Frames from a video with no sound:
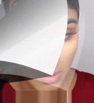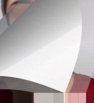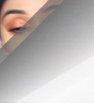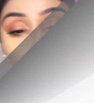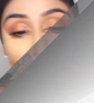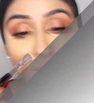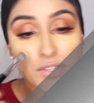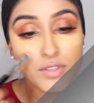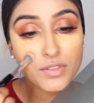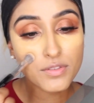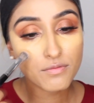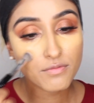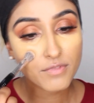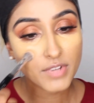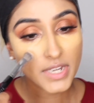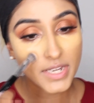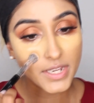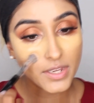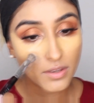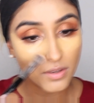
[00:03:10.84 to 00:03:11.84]
Cushion's
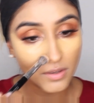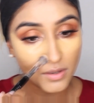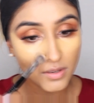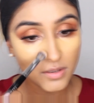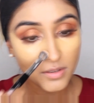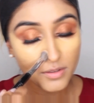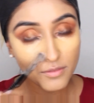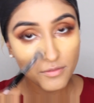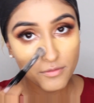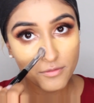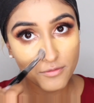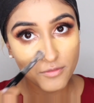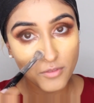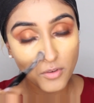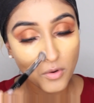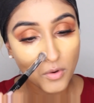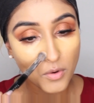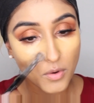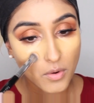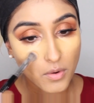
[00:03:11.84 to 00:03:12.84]
really good
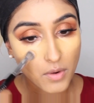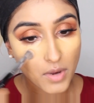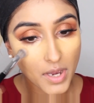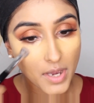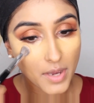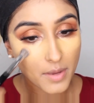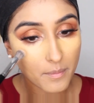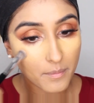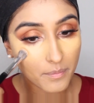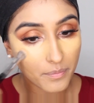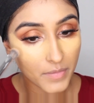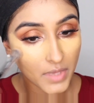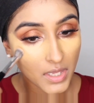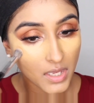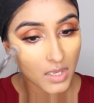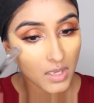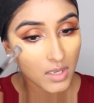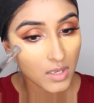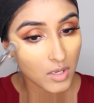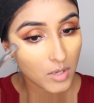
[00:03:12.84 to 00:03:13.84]
for
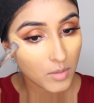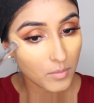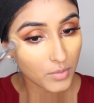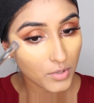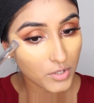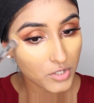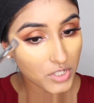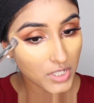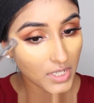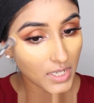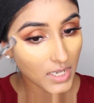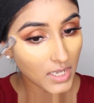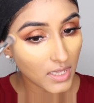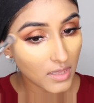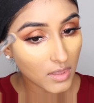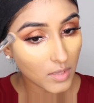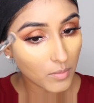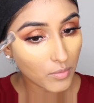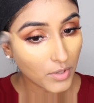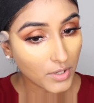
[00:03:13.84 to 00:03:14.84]
pushing
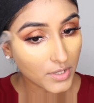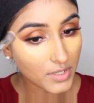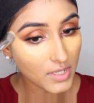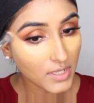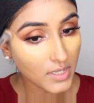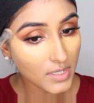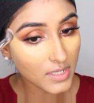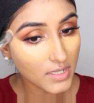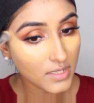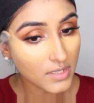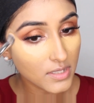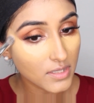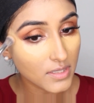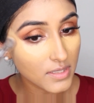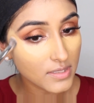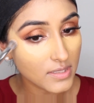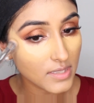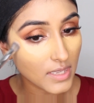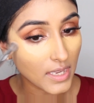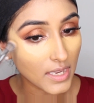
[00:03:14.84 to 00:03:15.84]
in the product into
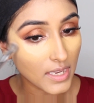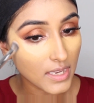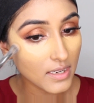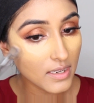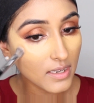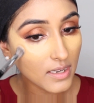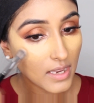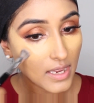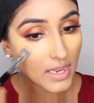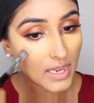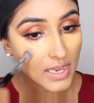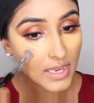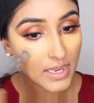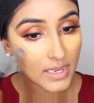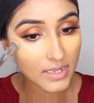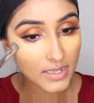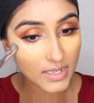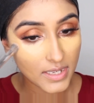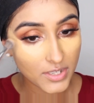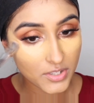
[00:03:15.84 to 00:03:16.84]
the skin,
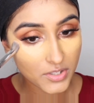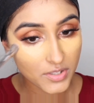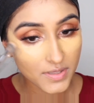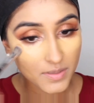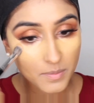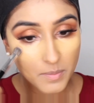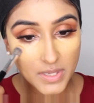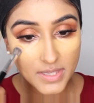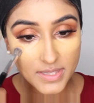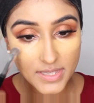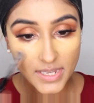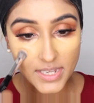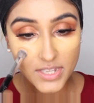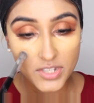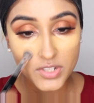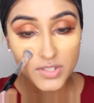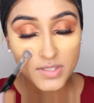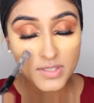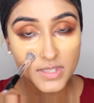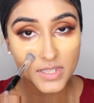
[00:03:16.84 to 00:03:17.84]
and it just means that
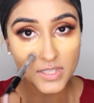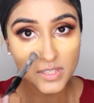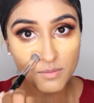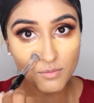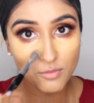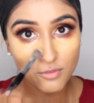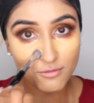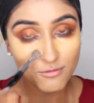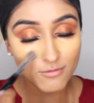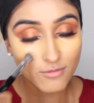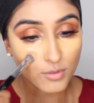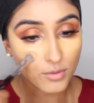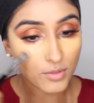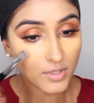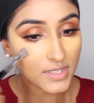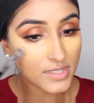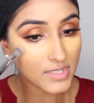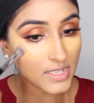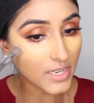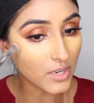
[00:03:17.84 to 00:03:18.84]
it just sits more
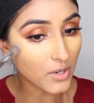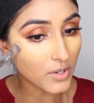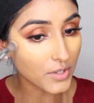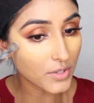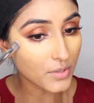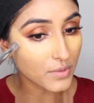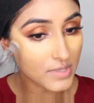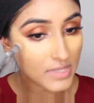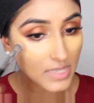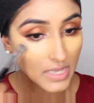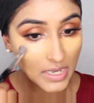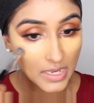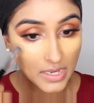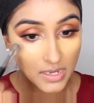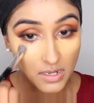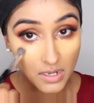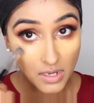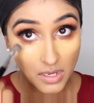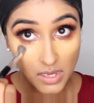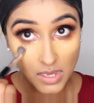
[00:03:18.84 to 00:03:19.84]
flawlessly on your
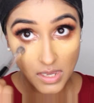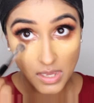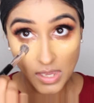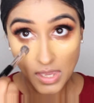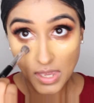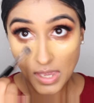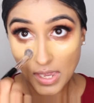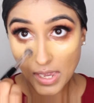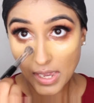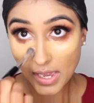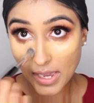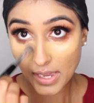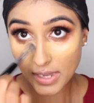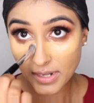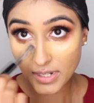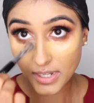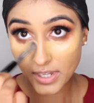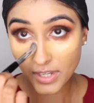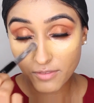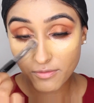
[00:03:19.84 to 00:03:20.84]
skin.
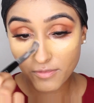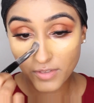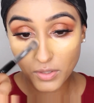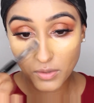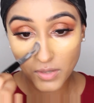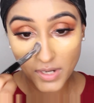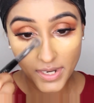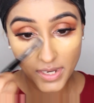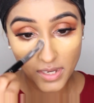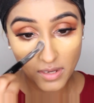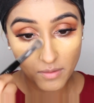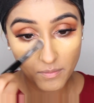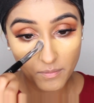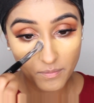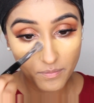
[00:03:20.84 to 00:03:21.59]
And I feel like